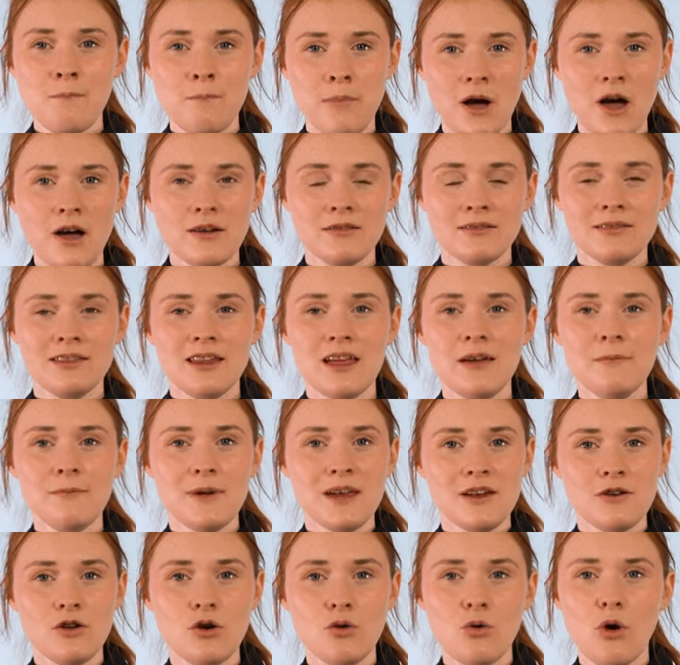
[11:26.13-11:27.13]
But let
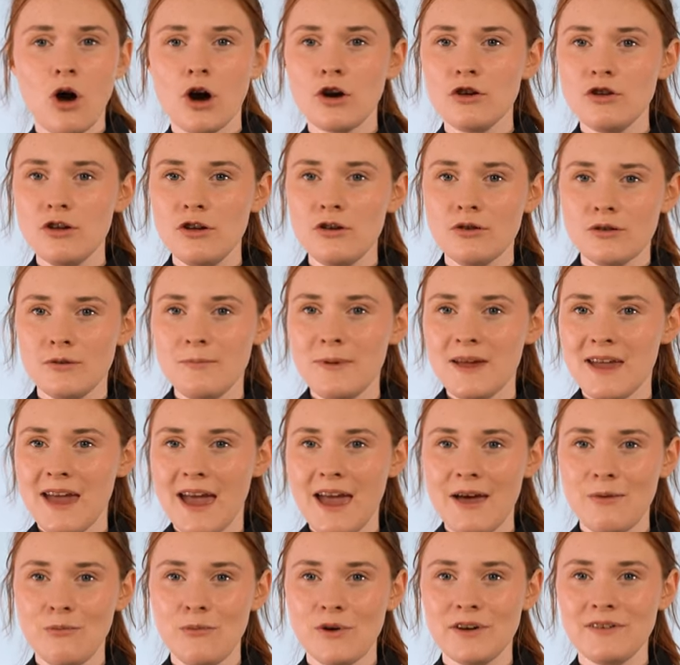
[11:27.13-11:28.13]
me know, are you going to be
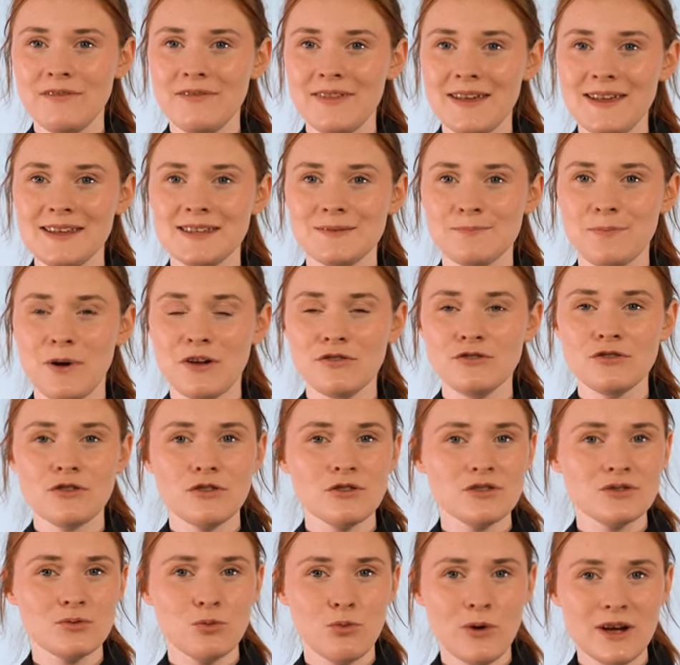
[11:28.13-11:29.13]
getting one of these
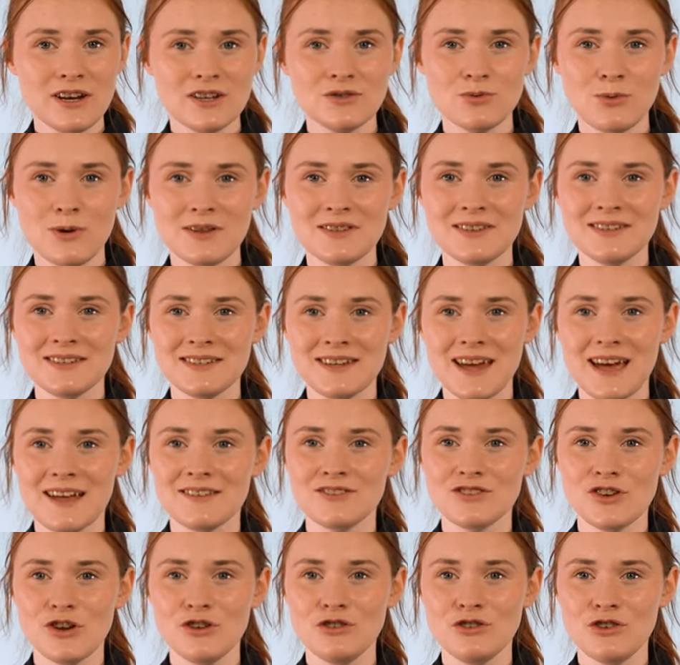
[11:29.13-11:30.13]
bundles? Which one
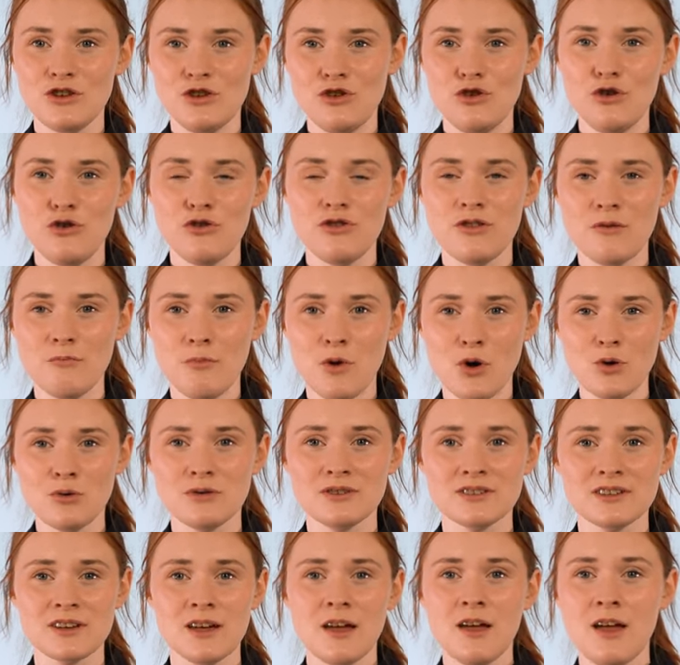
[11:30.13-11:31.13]
stands out to you the
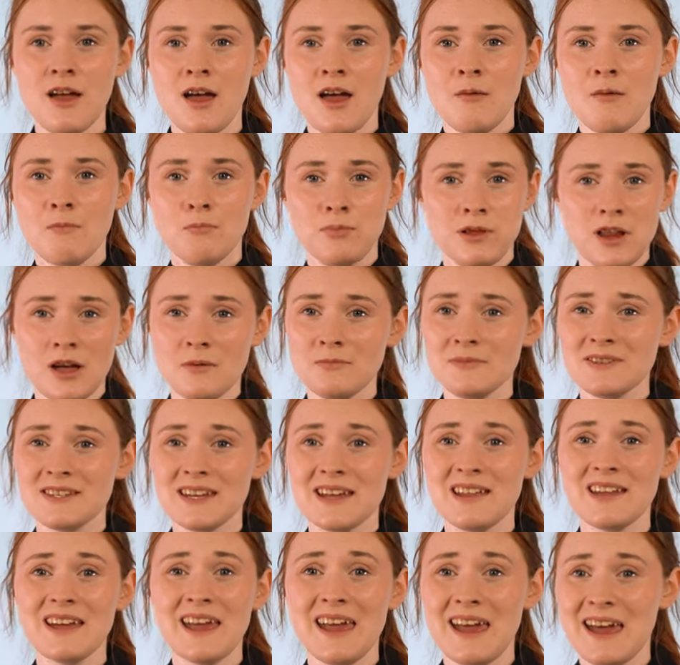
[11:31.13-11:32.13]
most? Plum
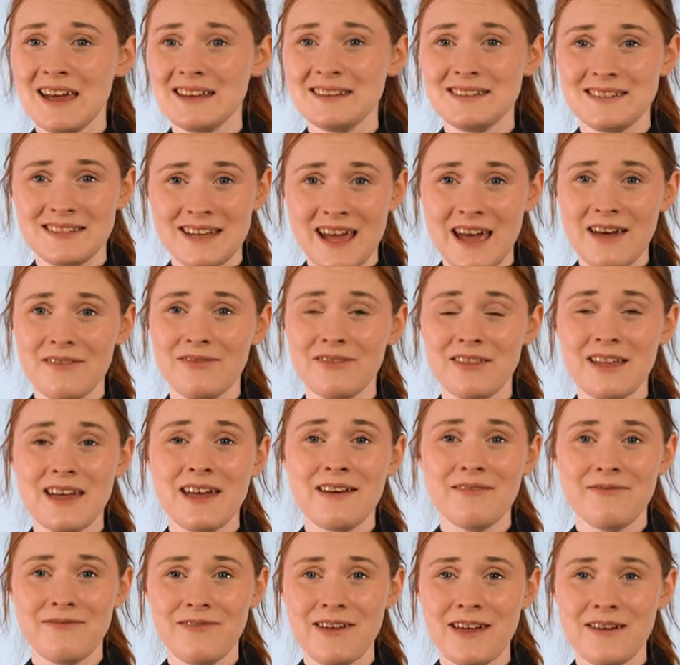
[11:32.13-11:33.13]
Silkgate is
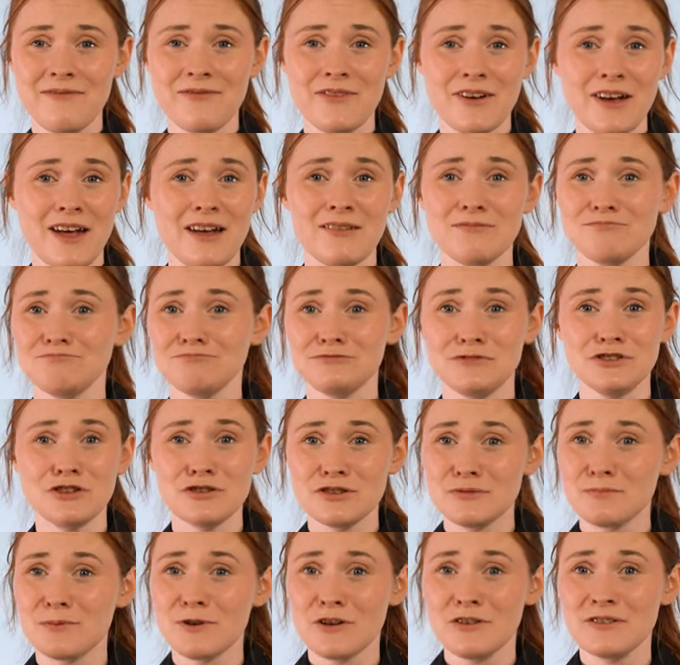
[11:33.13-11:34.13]
definitely a favourite
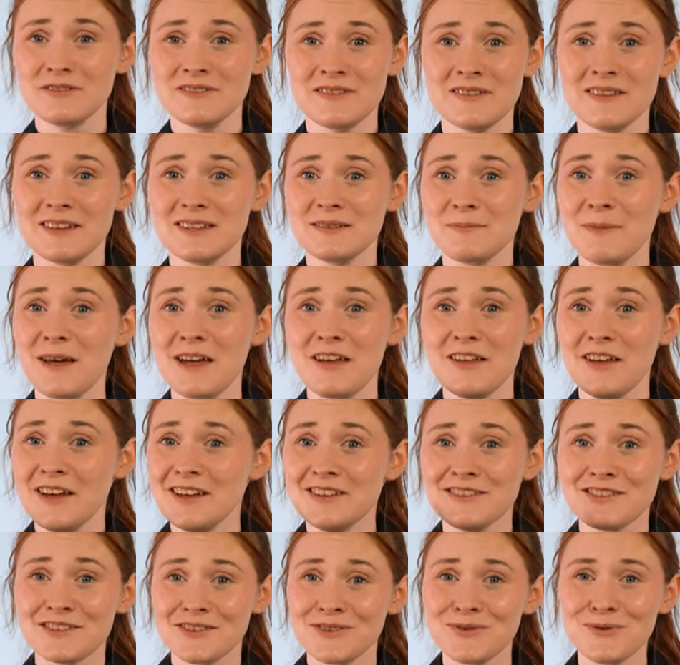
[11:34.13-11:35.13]
just because of the smell,
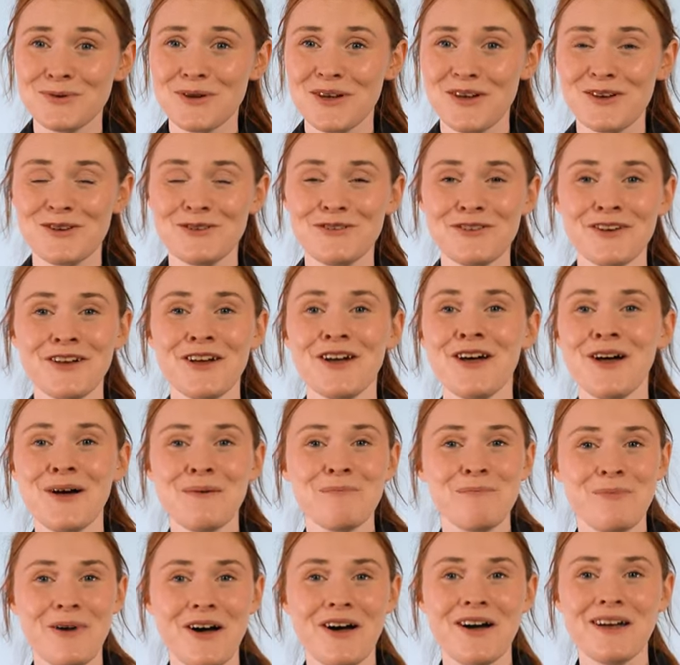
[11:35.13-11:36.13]
it's so good.
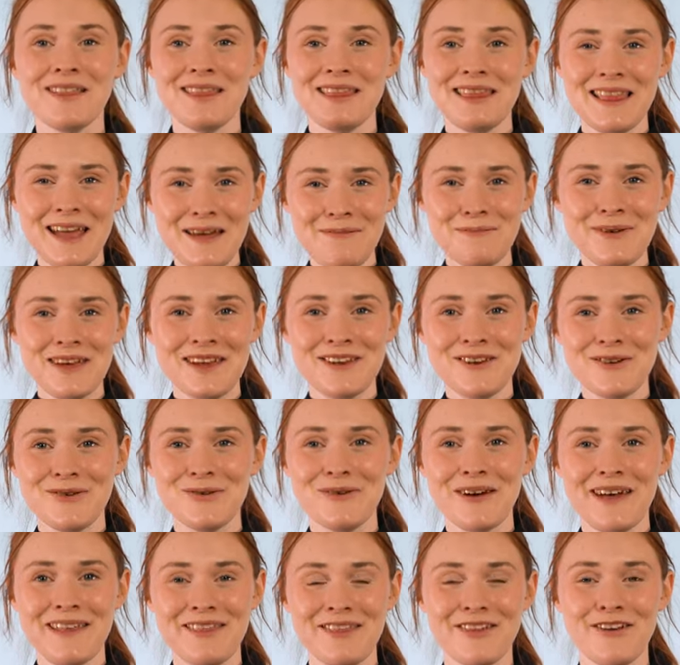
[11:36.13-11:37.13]
But let me
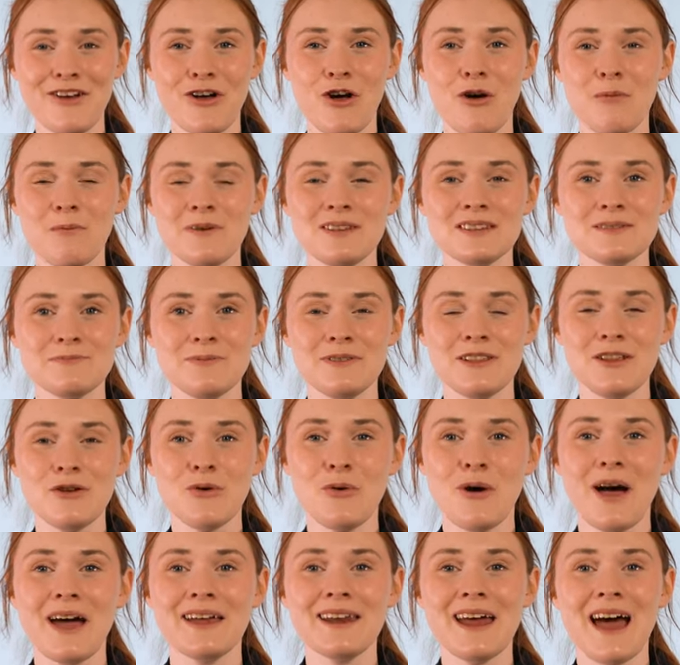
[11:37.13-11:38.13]
know in the comments
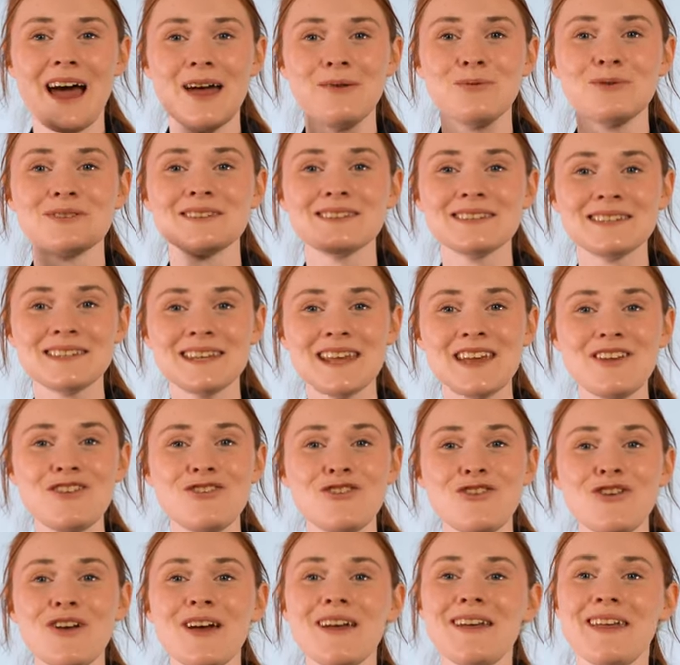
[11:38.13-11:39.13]
below and I will see
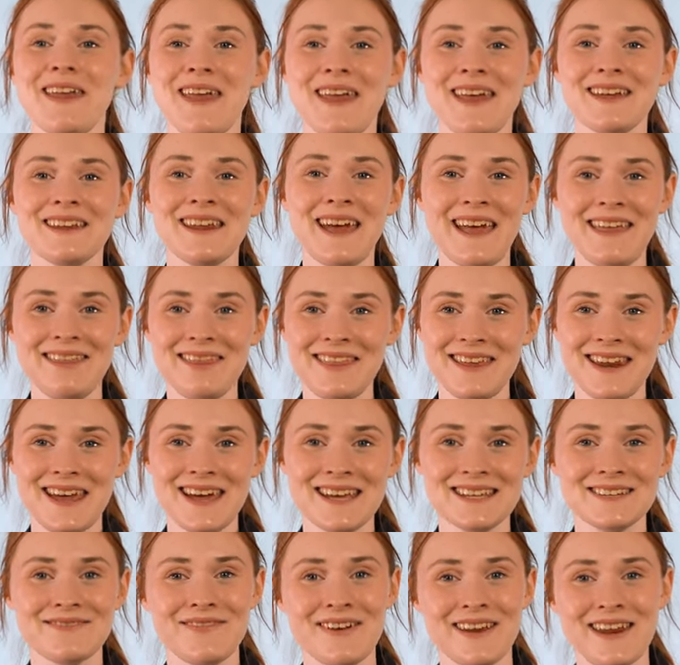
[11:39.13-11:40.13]
you again in the
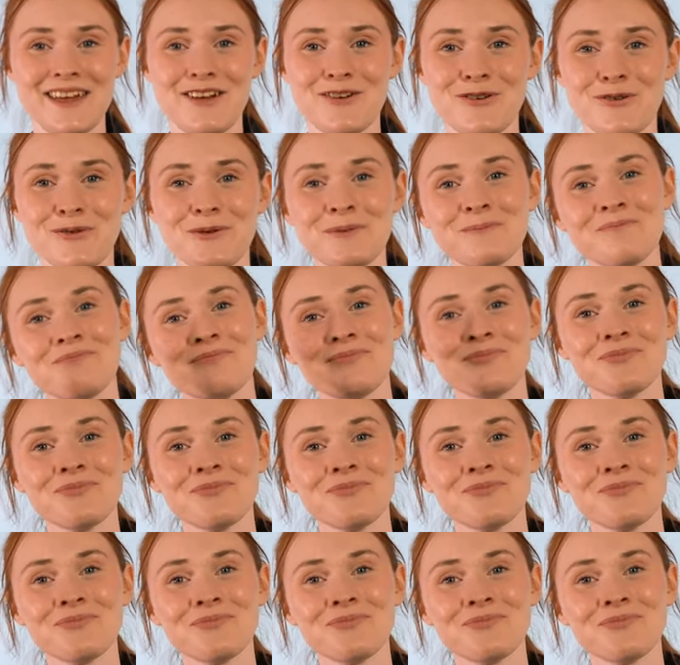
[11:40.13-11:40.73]
next video.